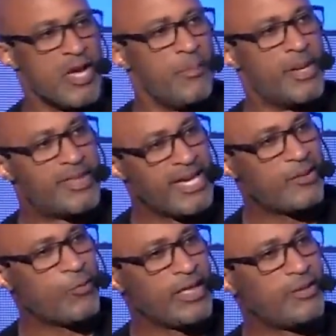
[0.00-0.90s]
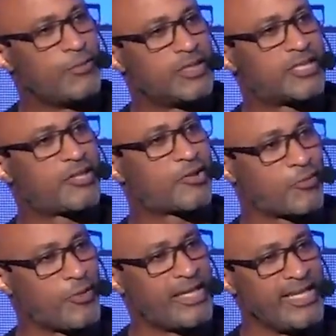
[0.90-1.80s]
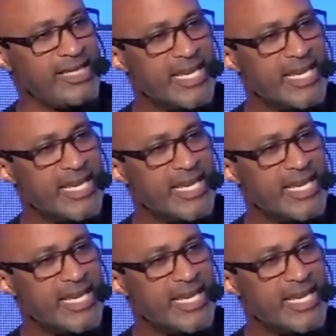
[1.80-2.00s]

But then when it was 3,